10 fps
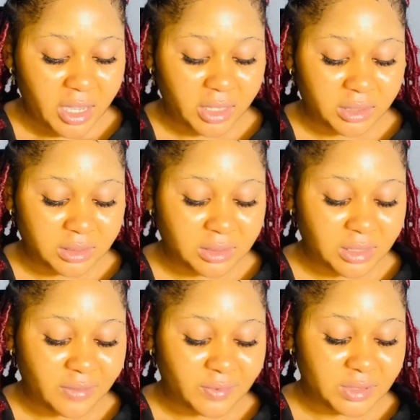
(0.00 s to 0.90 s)
It
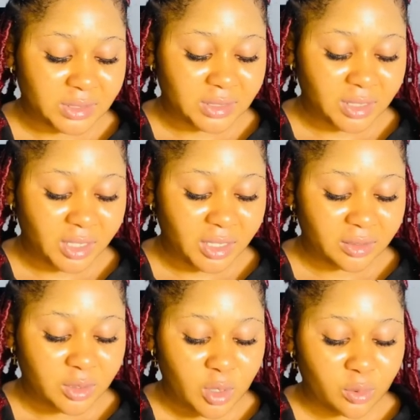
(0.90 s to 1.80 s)
leaves the
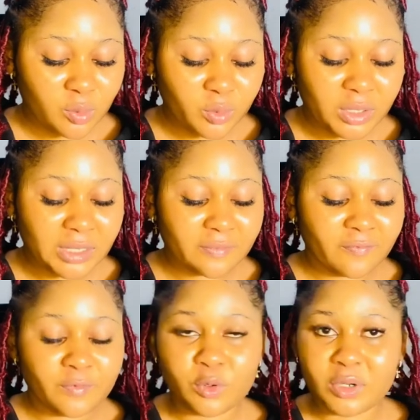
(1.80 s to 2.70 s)
skin looking
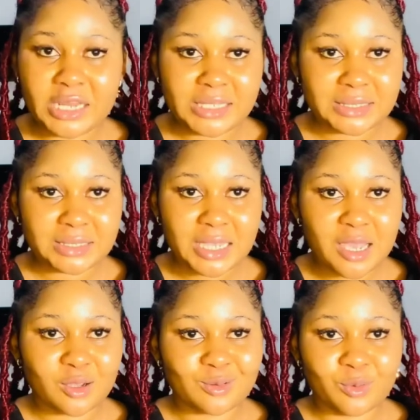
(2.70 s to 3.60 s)
flawless
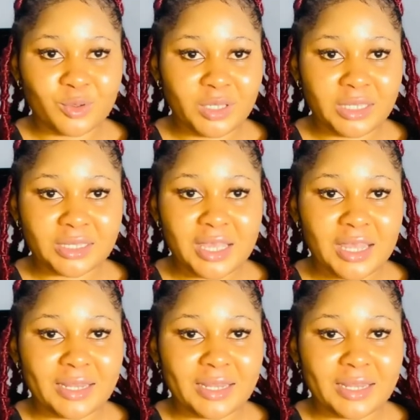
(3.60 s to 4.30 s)
and glowing.